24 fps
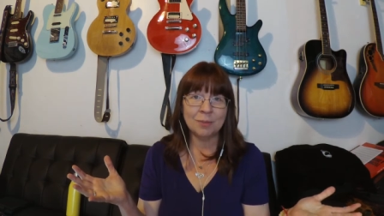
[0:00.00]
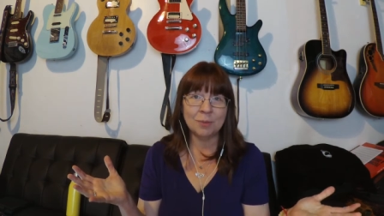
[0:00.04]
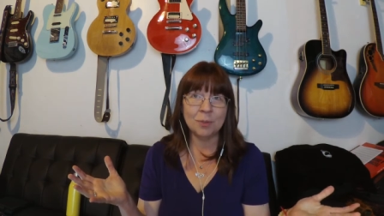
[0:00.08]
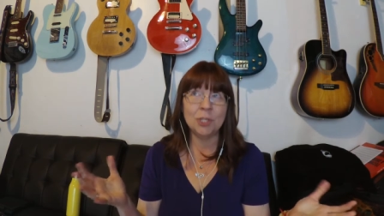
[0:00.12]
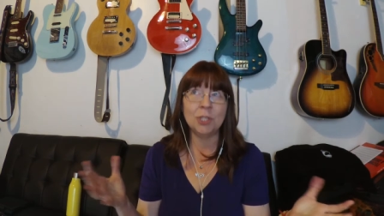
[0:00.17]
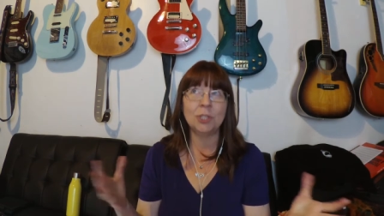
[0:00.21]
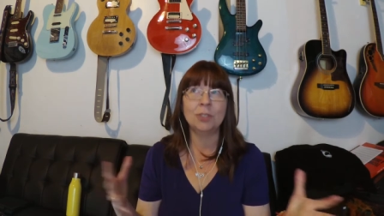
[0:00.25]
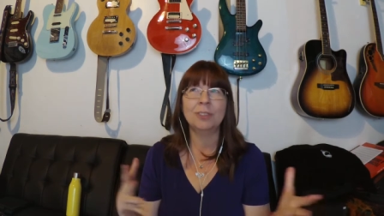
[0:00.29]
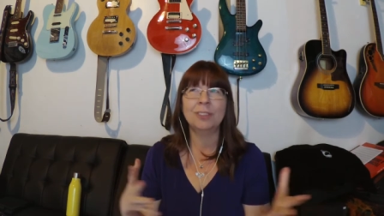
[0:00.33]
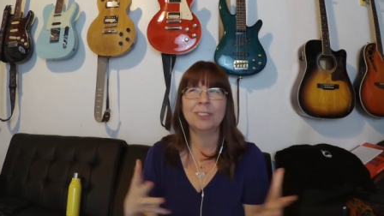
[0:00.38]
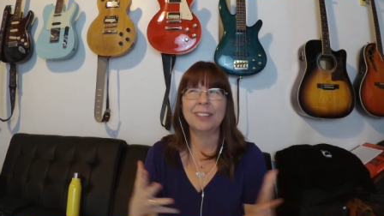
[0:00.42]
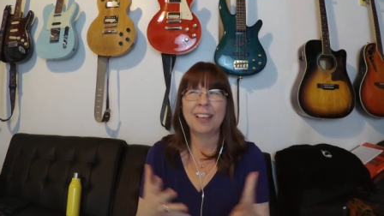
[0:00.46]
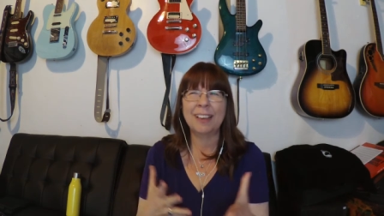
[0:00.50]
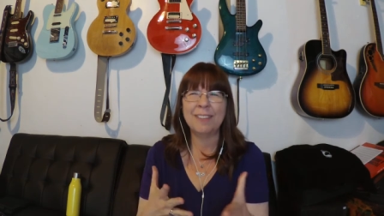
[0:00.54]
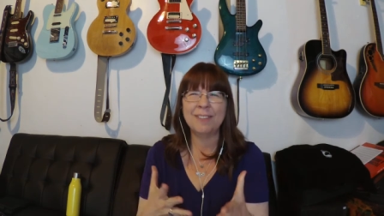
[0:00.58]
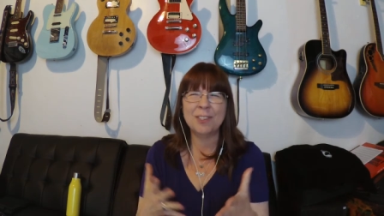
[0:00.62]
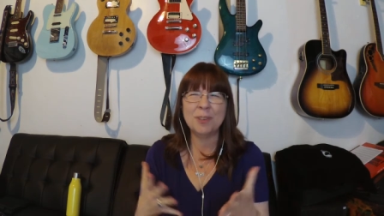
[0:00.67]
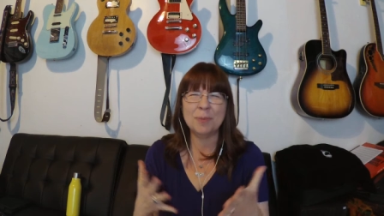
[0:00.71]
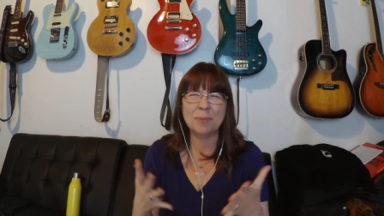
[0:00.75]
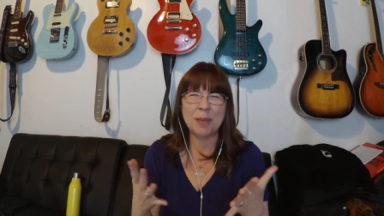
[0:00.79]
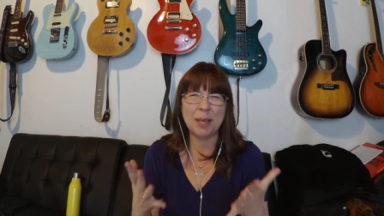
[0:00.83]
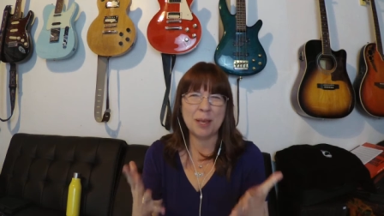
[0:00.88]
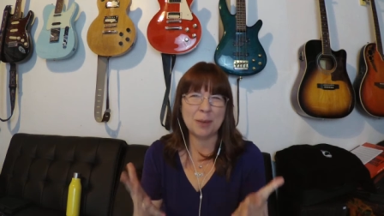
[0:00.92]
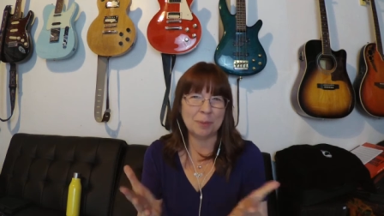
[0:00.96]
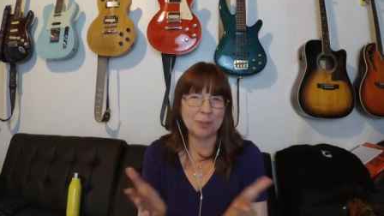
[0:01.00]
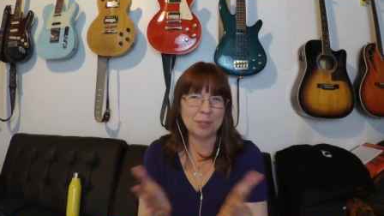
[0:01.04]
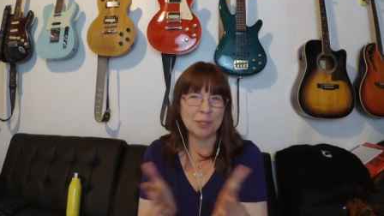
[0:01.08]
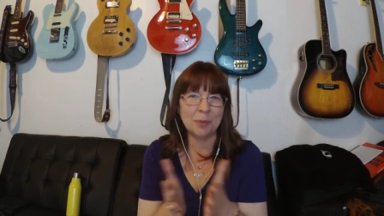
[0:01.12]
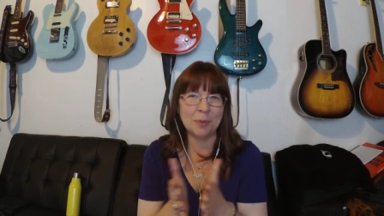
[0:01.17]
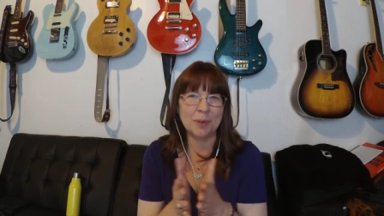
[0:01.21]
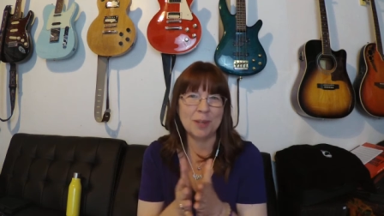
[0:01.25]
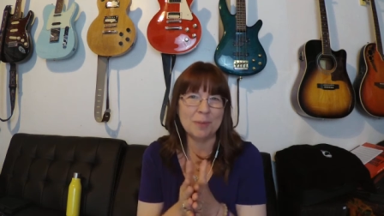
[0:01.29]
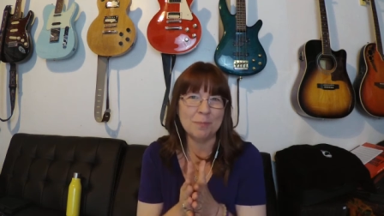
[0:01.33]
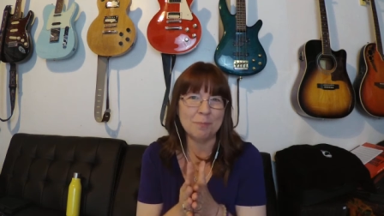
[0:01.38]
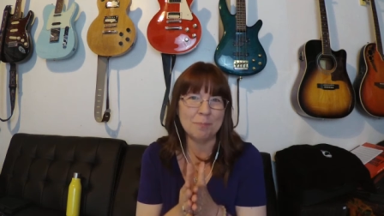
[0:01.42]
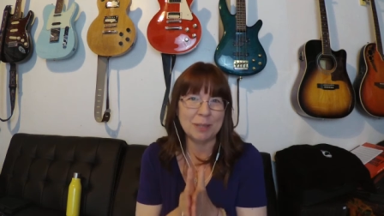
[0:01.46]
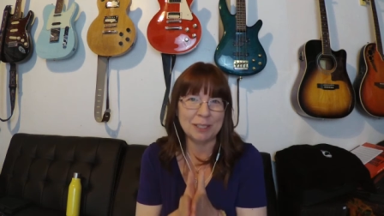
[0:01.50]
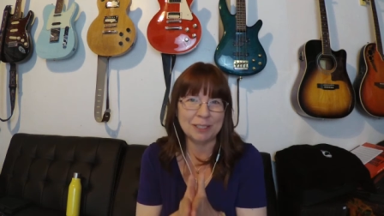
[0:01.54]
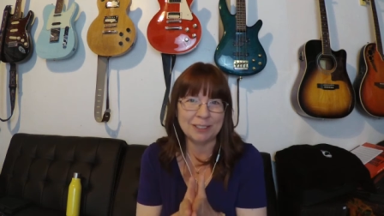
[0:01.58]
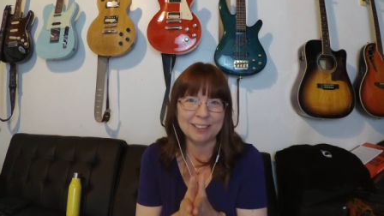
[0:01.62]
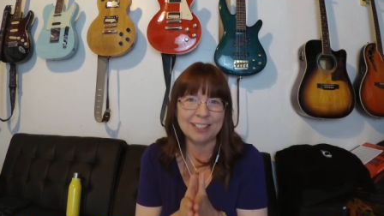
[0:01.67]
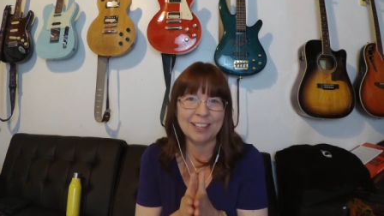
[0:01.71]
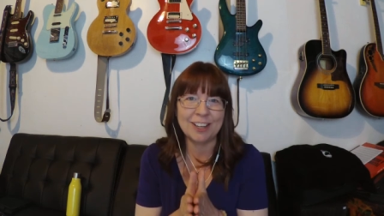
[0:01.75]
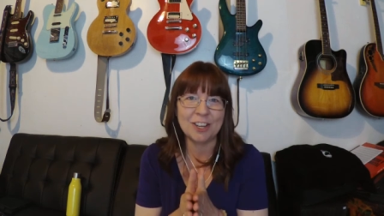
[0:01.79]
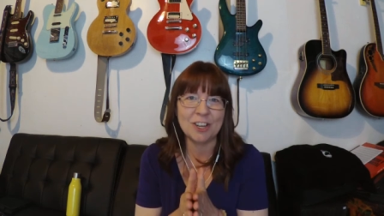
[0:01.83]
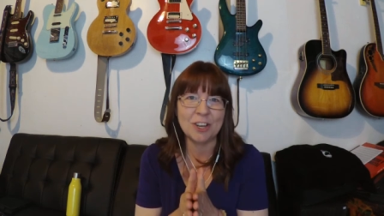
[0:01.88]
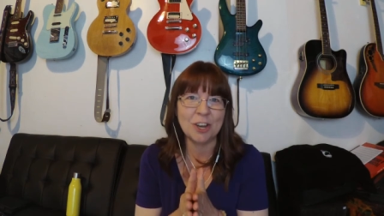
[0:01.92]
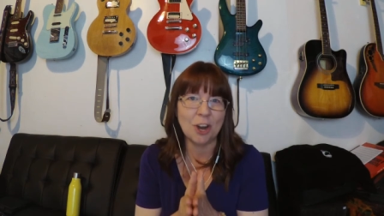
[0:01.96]
Would you love to be able to
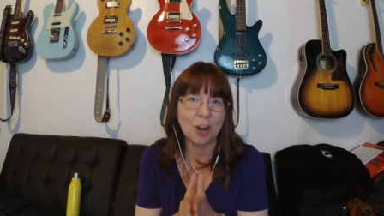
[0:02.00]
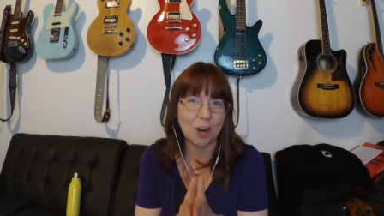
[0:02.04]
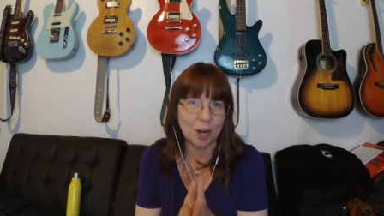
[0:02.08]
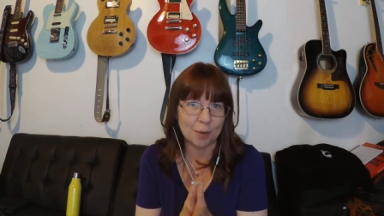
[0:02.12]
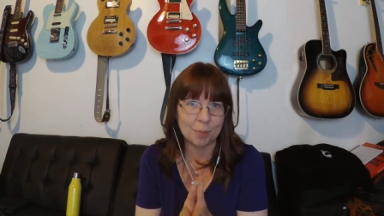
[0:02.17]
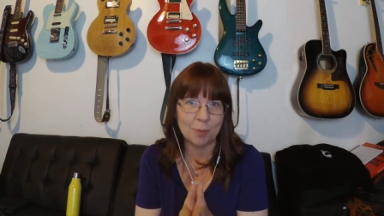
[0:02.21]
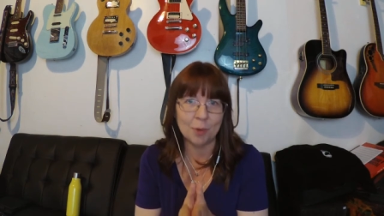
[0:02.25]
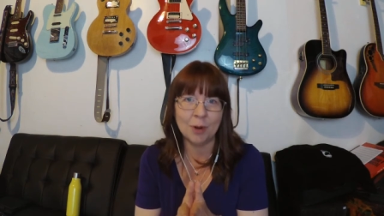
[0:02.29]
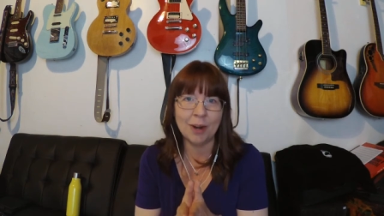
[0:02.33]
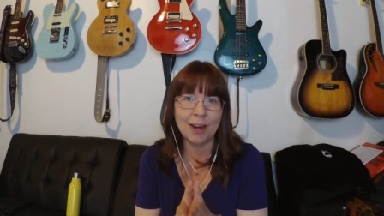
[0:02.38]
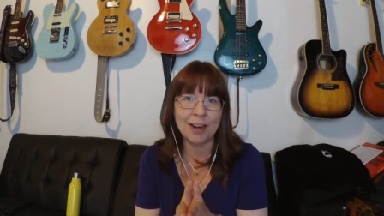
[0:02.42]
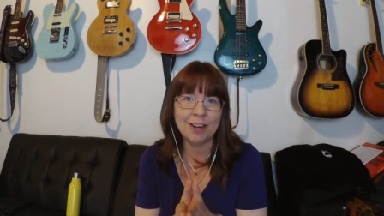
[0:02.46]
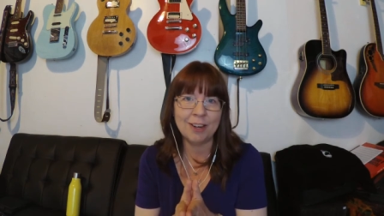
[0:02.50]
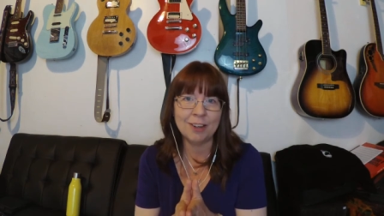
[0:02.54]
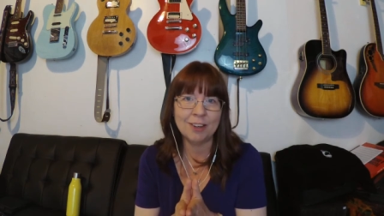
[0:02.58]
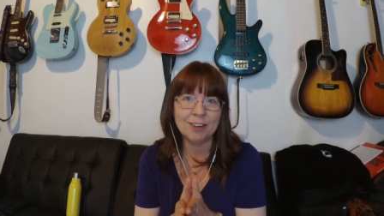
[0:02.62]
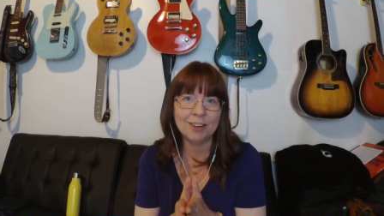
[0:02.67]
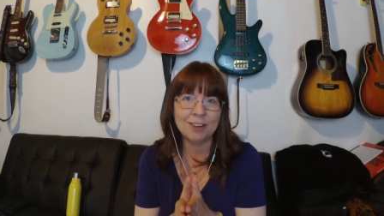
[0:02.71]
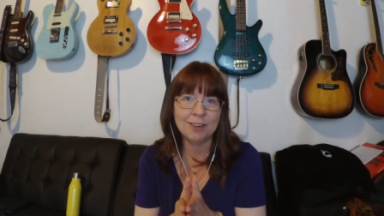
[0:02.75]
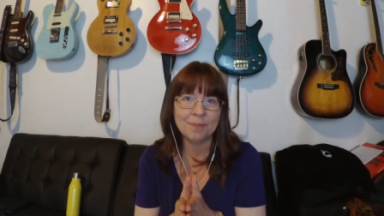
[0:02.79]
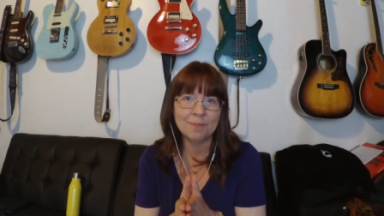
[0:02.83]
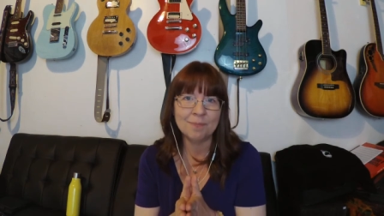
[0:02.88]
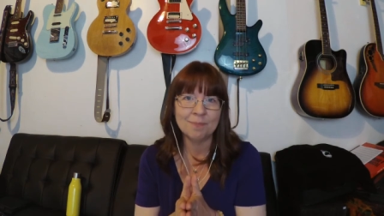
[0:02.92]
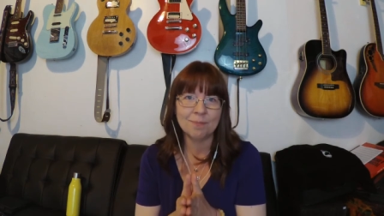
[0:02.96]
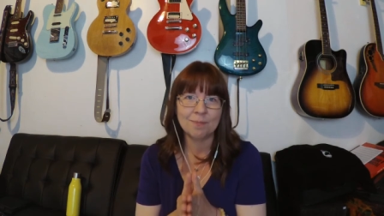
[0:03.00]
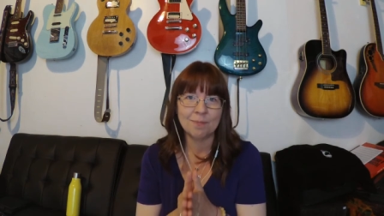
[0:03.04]
rebuild a carburetor?